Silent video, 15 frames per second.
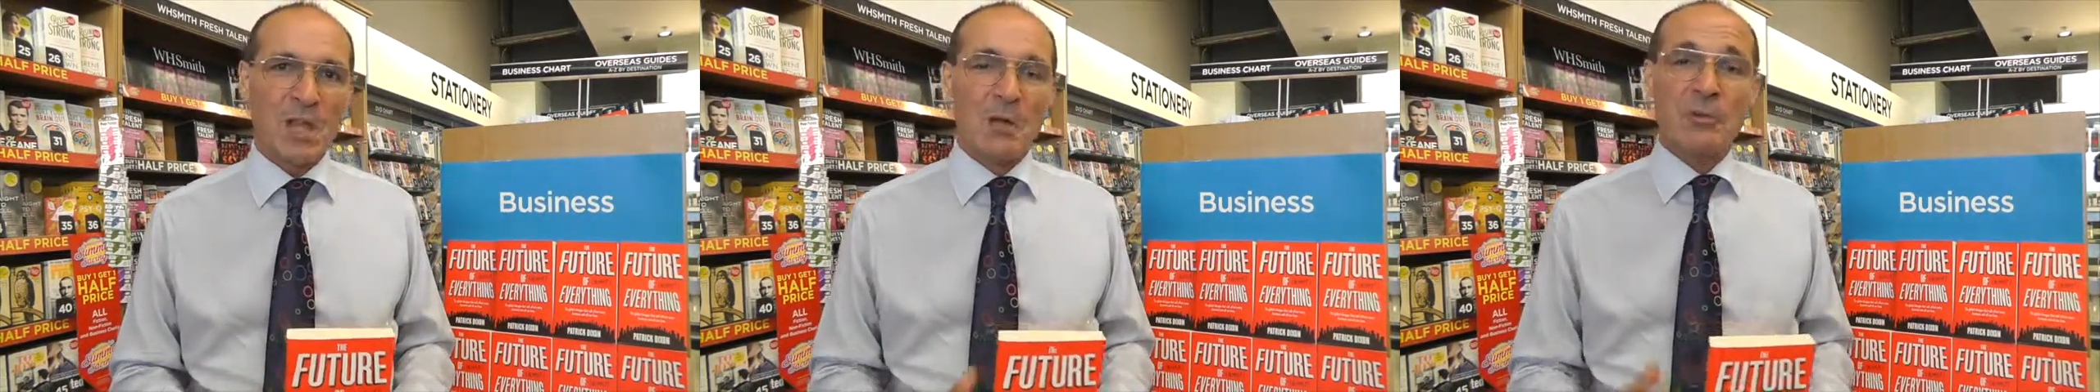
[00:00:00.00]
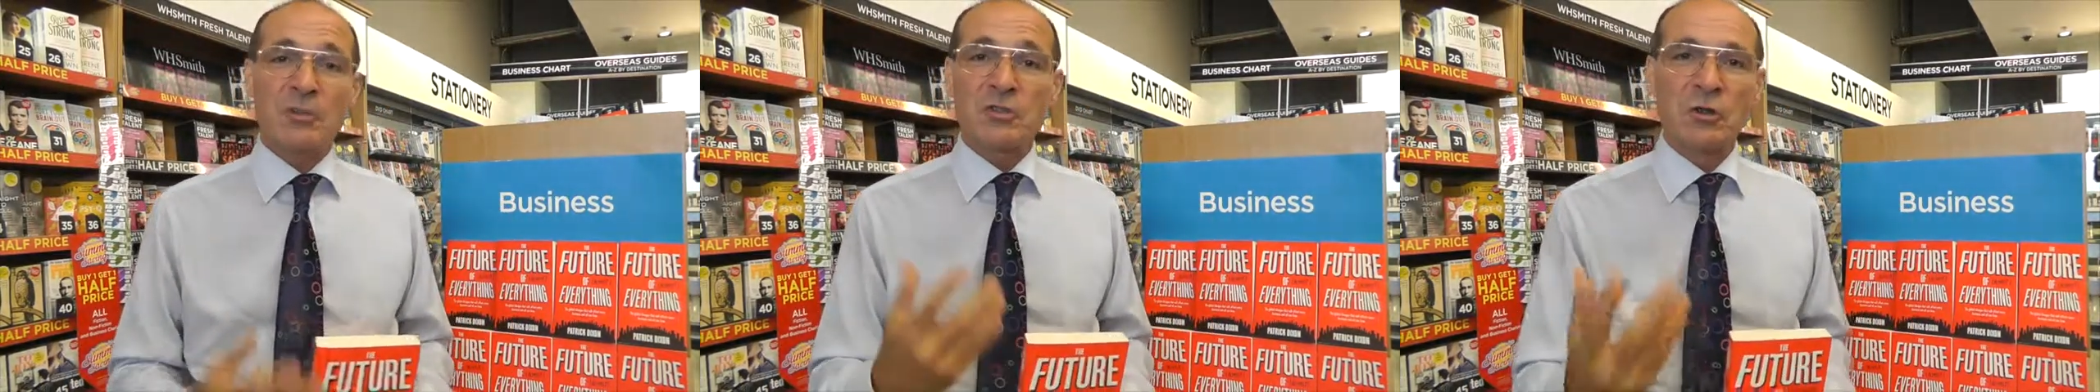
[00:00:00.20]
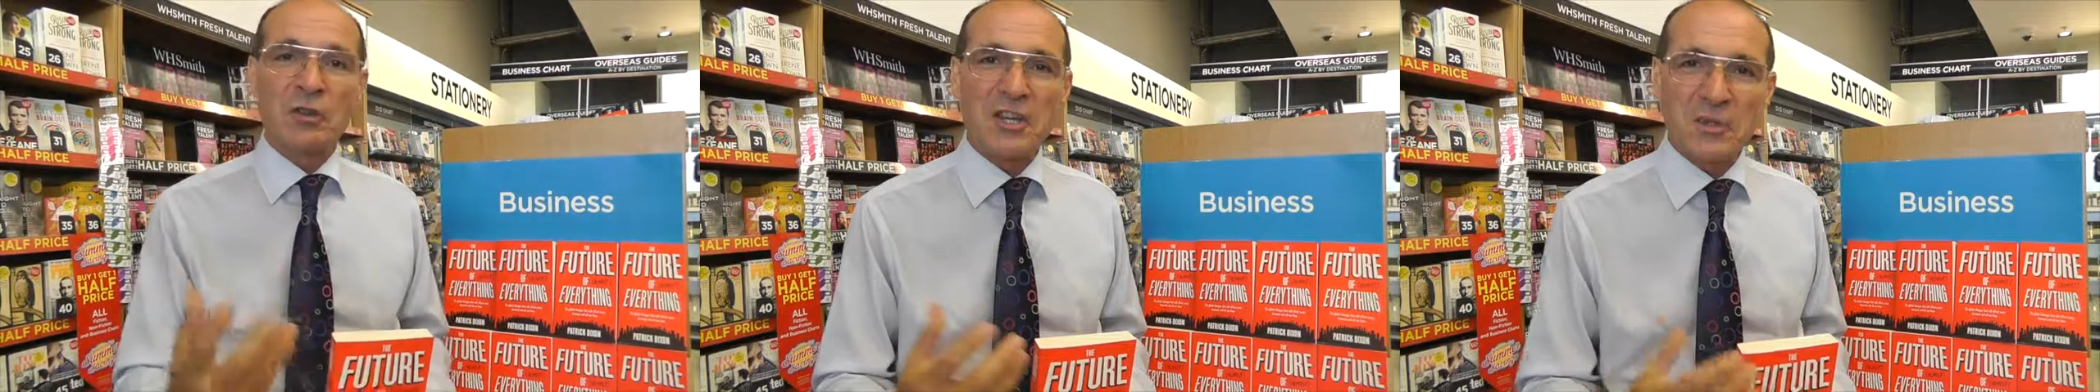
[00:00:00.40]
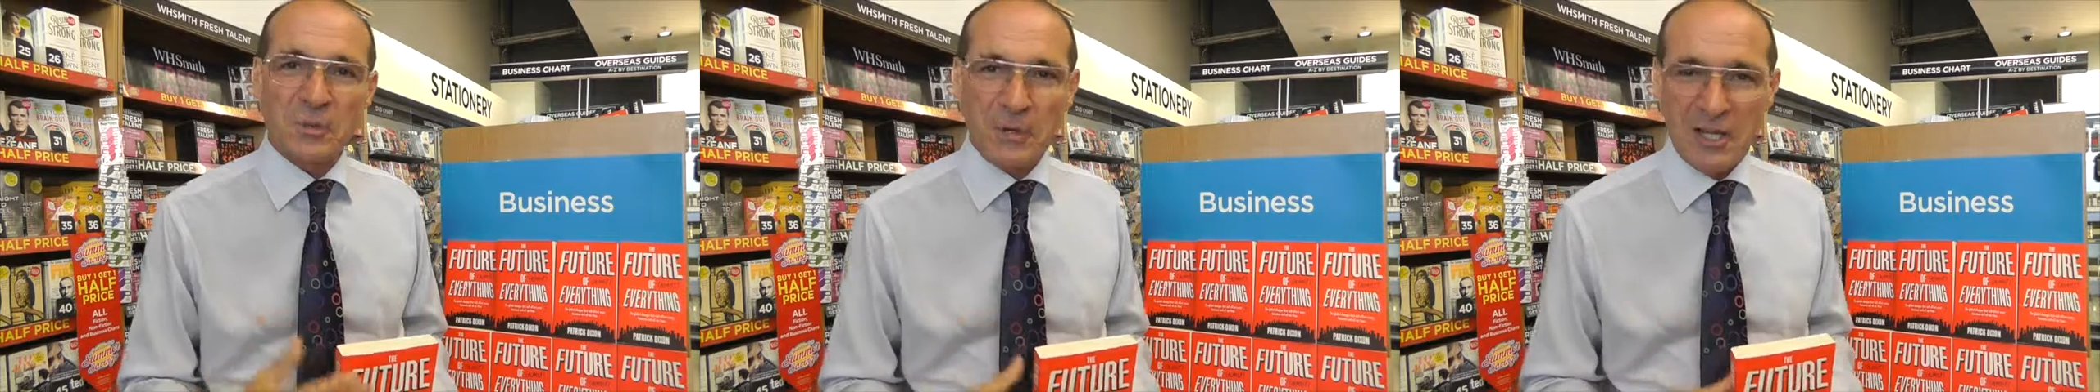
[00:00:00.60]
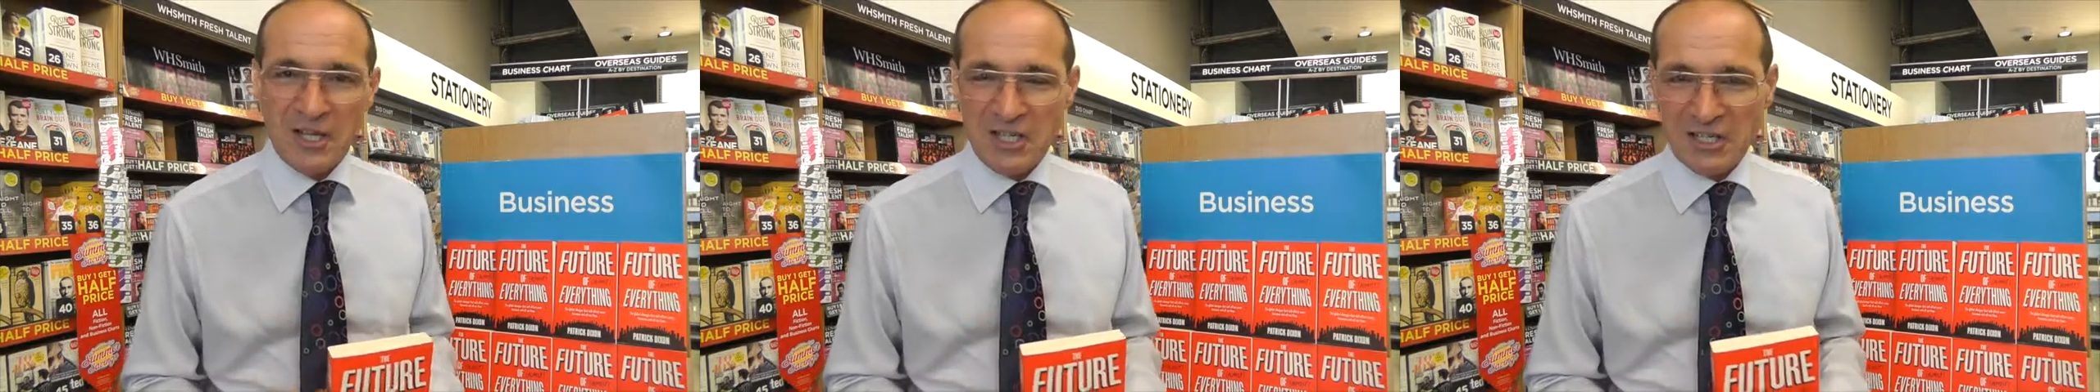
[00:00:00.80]
We saw this
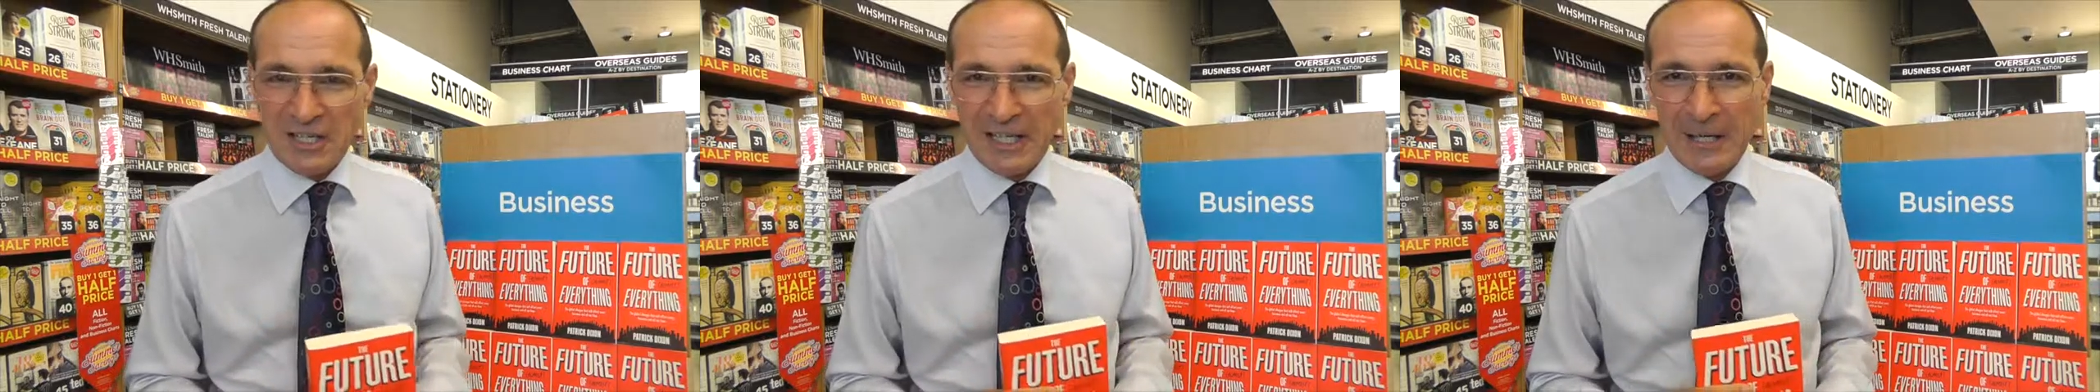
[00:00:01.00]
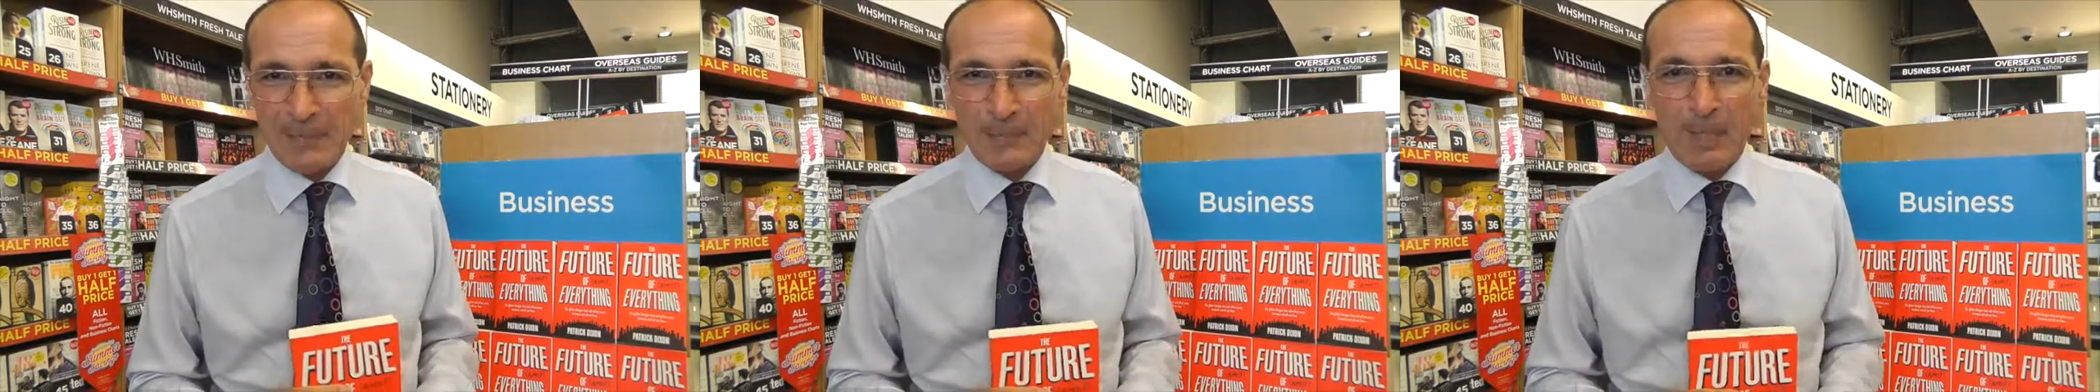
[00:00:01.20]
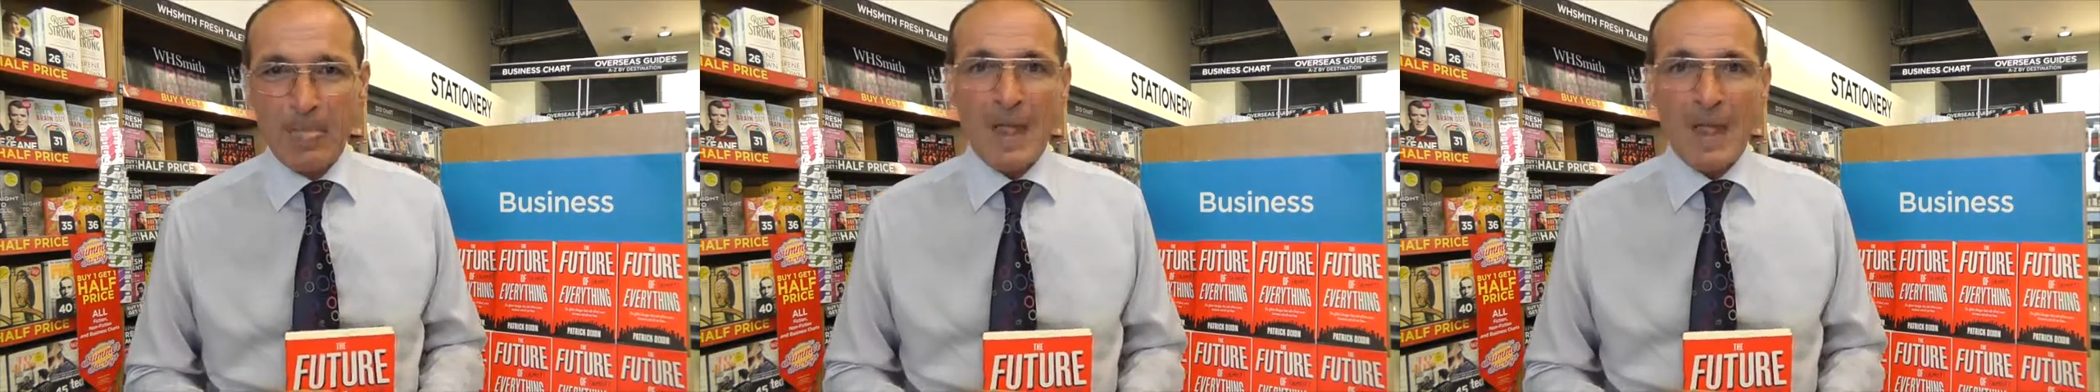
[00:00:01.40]
recently